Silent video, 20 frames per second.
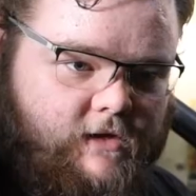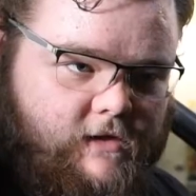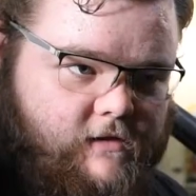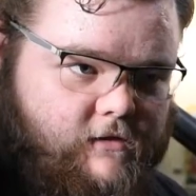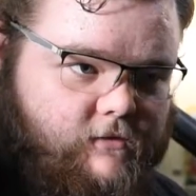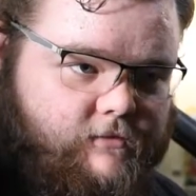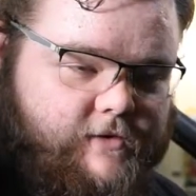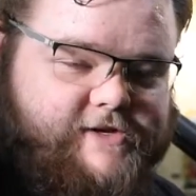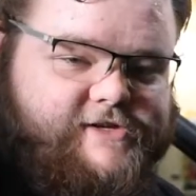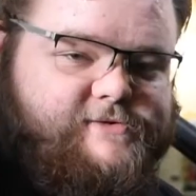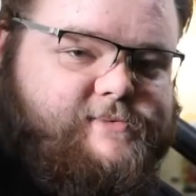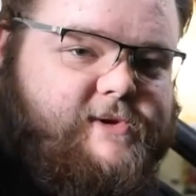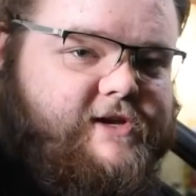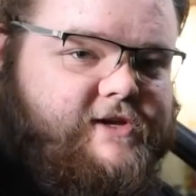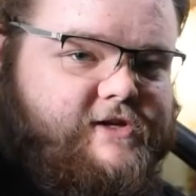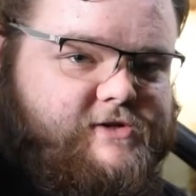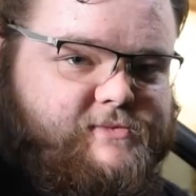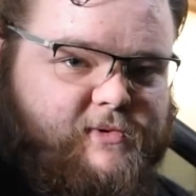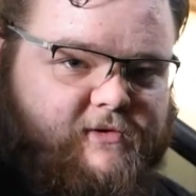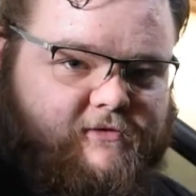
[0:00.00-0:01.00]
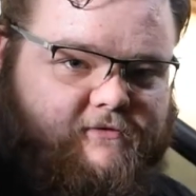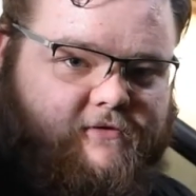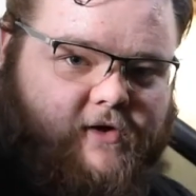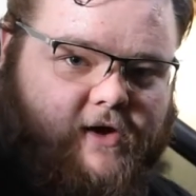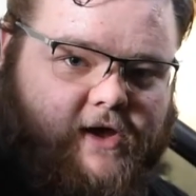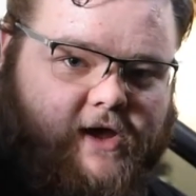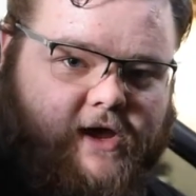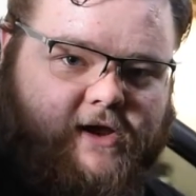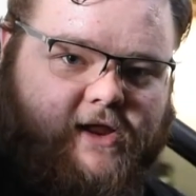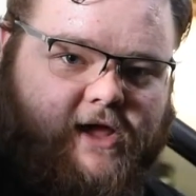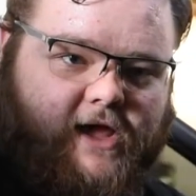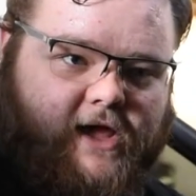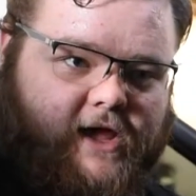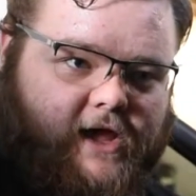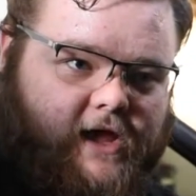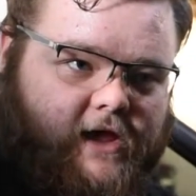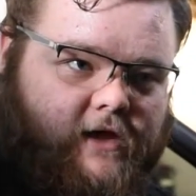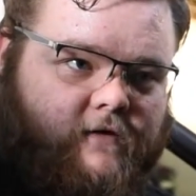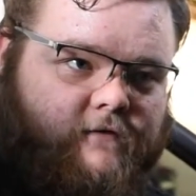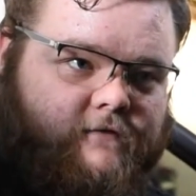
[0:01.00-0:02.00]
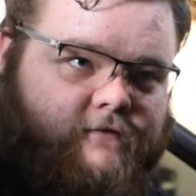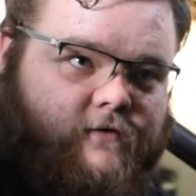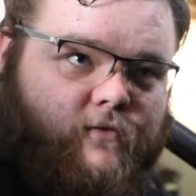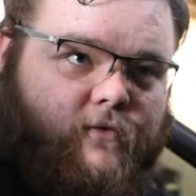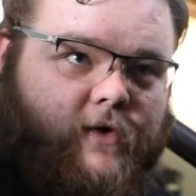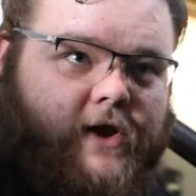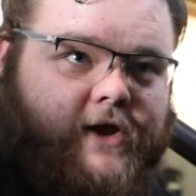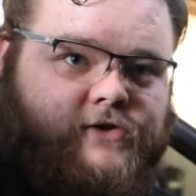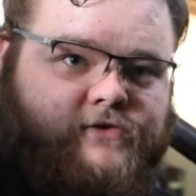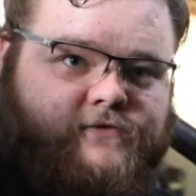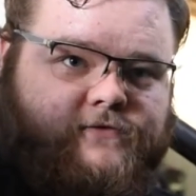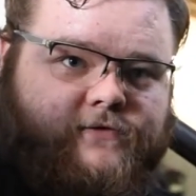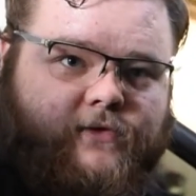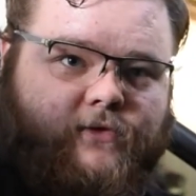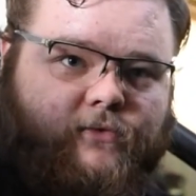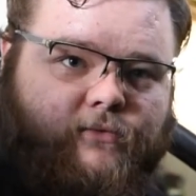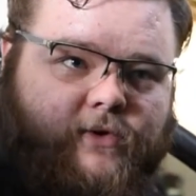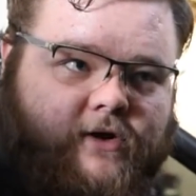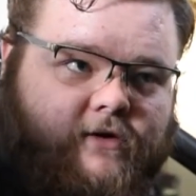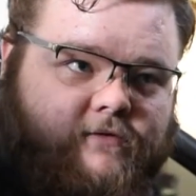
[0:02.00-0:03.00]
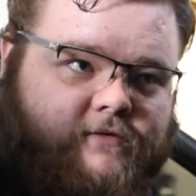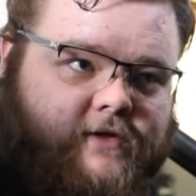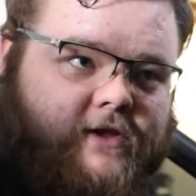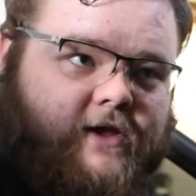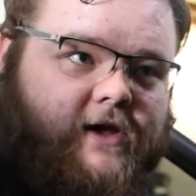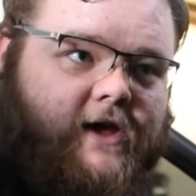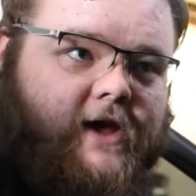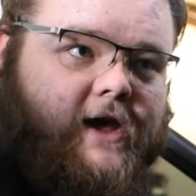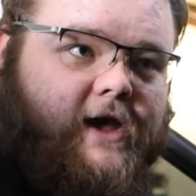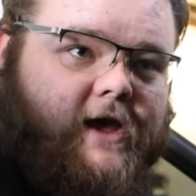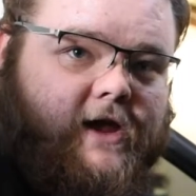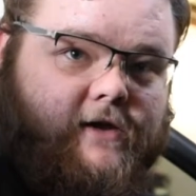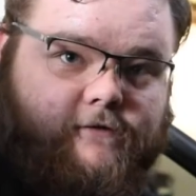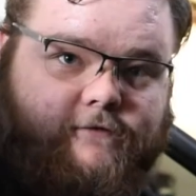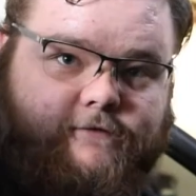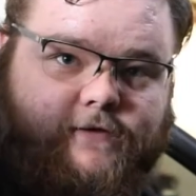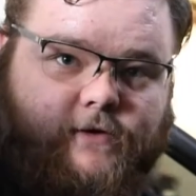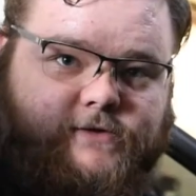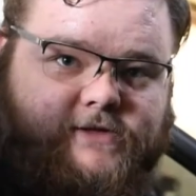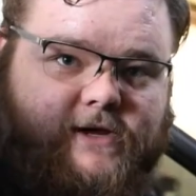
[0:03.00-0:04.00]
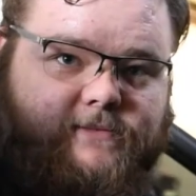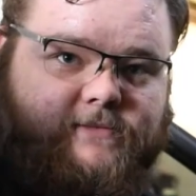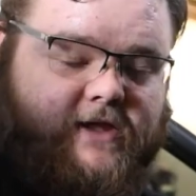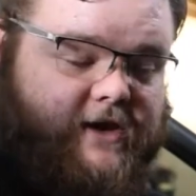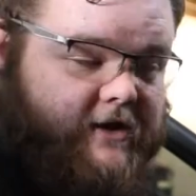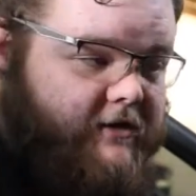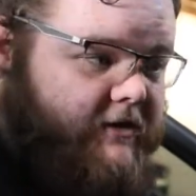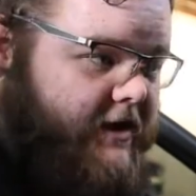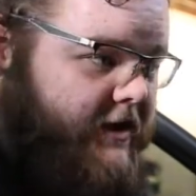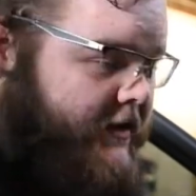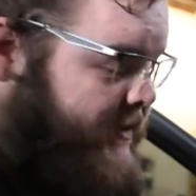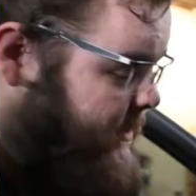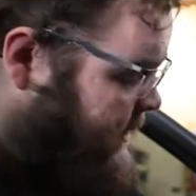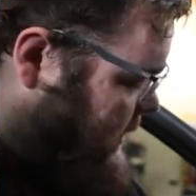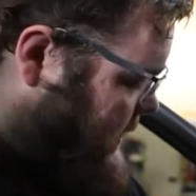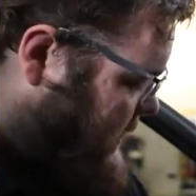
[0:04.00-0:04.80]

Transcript: The rear speakers provide a full range for the rear of the car and fills up that area.